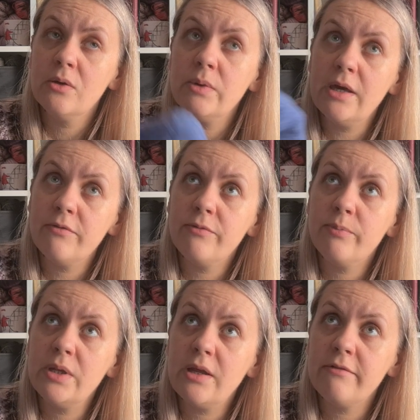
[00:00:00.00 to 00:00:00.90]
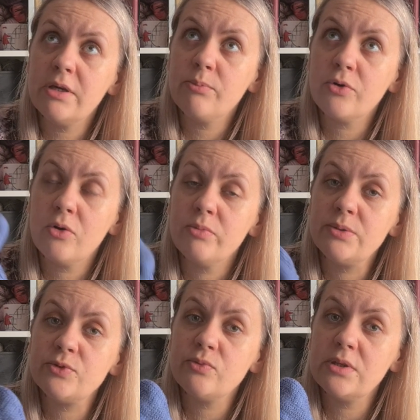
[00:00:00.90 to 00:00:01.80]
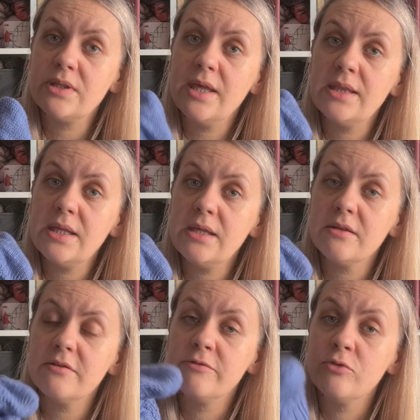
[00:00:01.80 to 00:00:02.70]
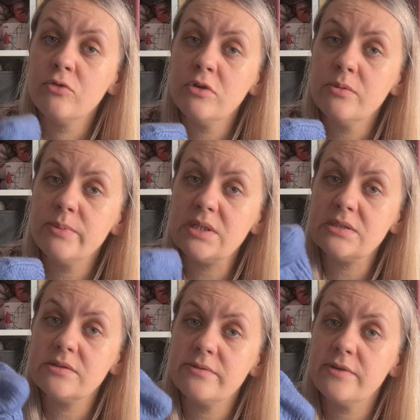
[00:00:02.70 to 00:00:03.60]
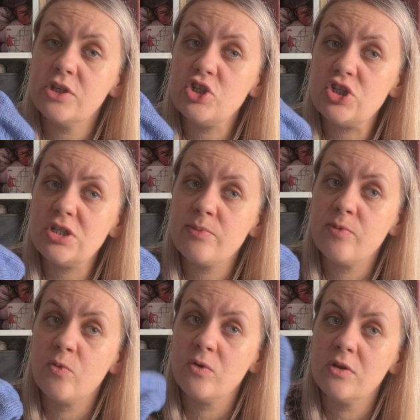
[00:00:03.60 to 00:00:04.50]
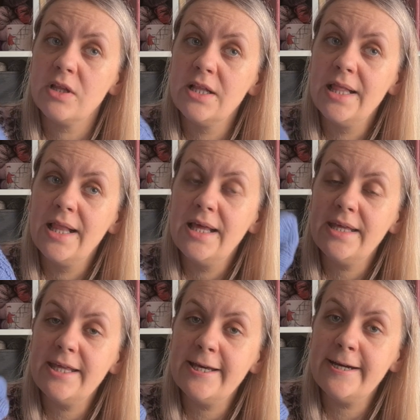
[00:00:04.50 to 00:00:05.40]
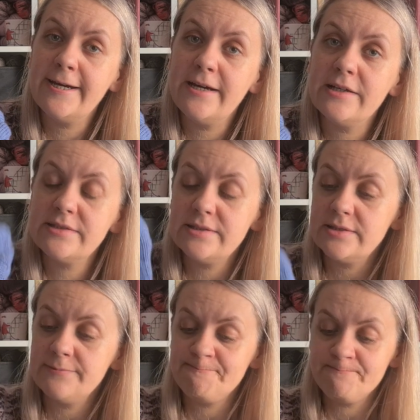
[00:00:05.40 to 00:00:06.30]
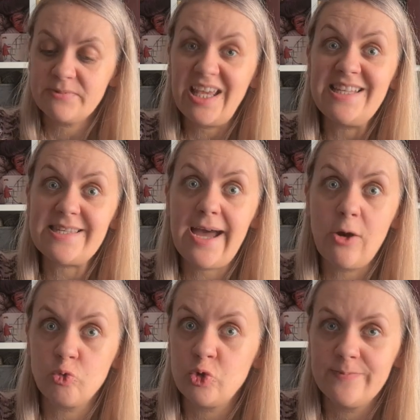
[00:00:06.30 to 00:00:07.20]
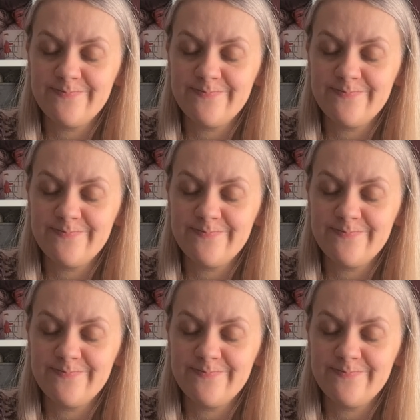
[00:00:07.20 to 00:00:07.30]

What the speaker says: We have been having problems with getting the wool because it's a Finnish sheep wool. Yeah, and it's out.